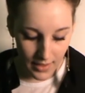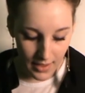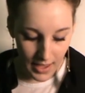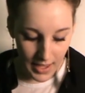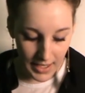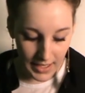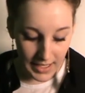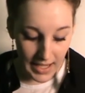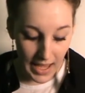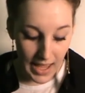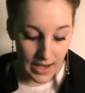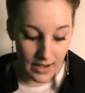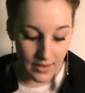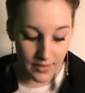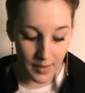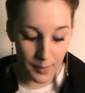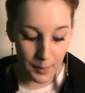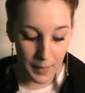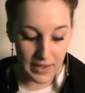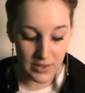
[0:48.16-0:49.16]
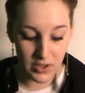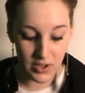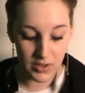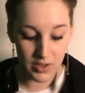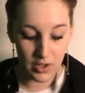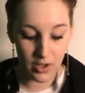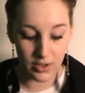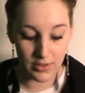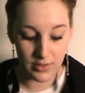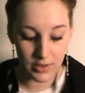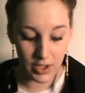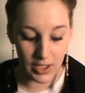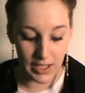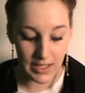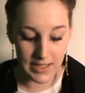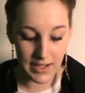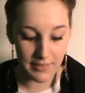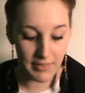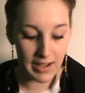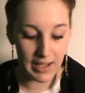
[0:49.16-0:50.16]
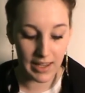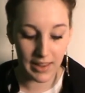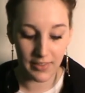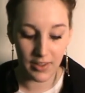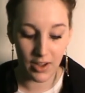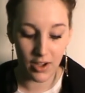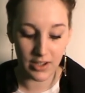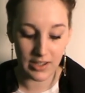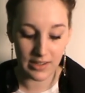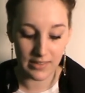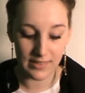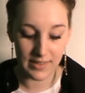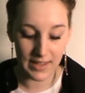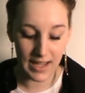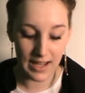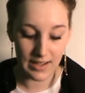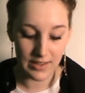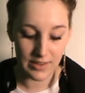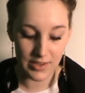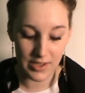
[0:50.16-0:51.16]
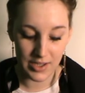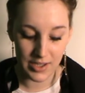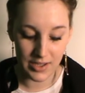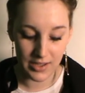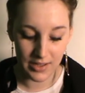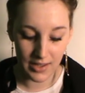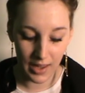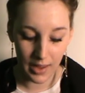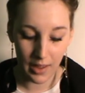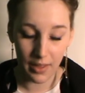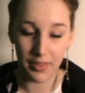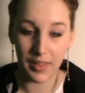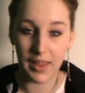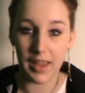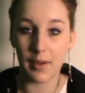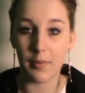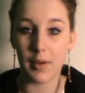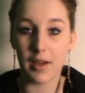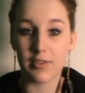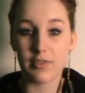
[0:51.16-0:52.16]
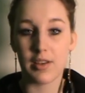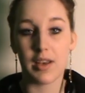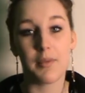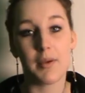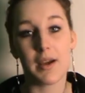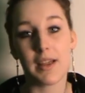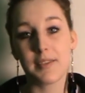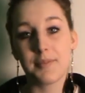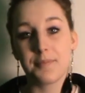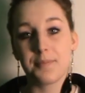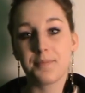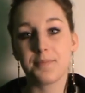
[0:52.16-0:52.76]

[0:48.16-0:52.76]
And again, the picture's not looking directly at the audience again, so yeah, I think it works really well.